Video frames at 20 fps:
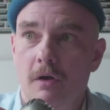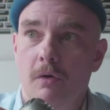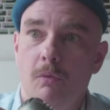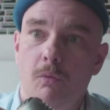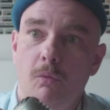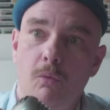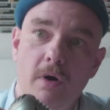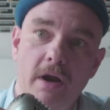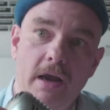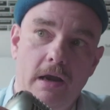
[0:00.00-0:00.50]

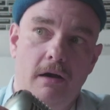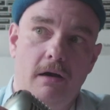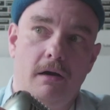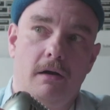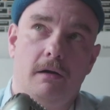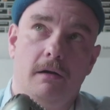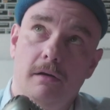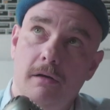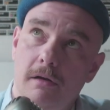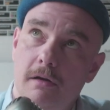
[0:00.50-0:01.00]
where
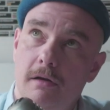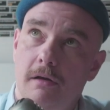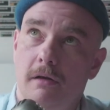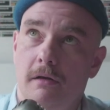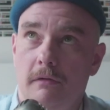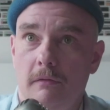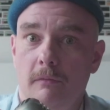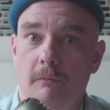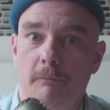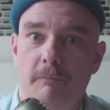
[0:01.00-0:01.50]

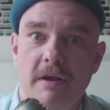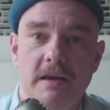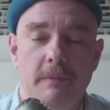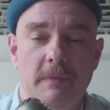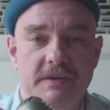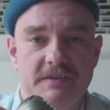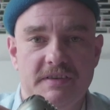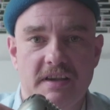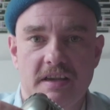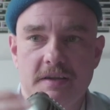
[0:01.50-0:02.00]

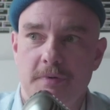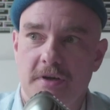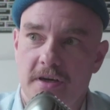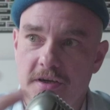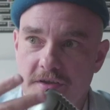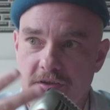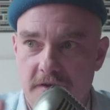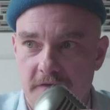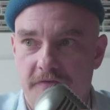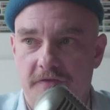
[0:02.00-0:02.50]
Benjamin says
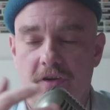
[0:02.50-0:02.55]
because of